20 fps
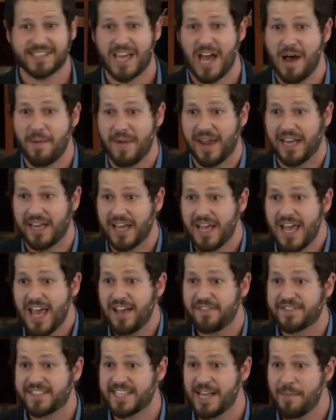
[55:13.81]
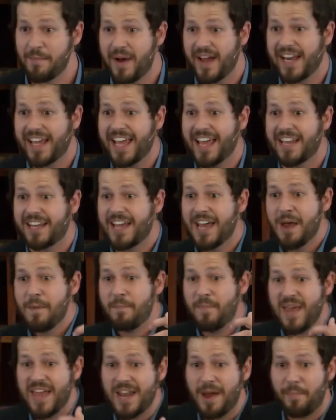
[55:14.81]
coming if somebody had
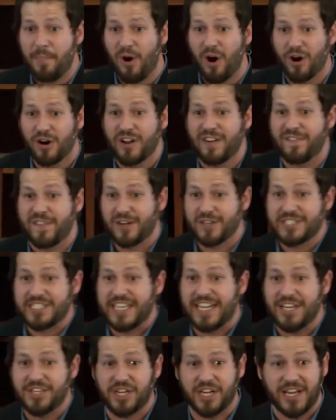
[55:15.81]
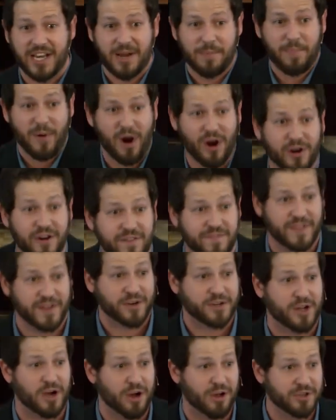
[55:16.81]
been a part of their teaching and a part of
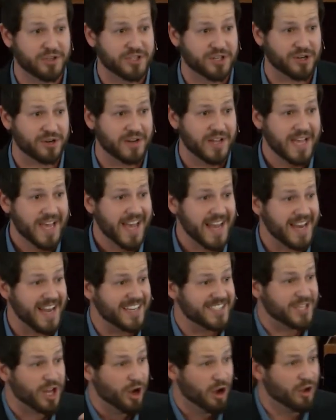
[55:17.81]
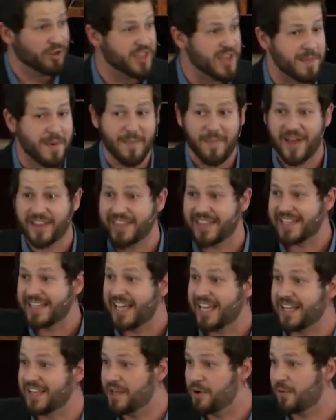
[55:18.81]
their culture and had told them about the
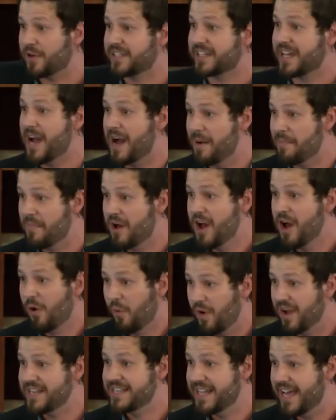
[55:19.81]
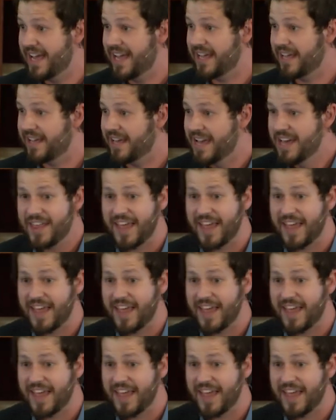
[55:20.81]
king that would come one day.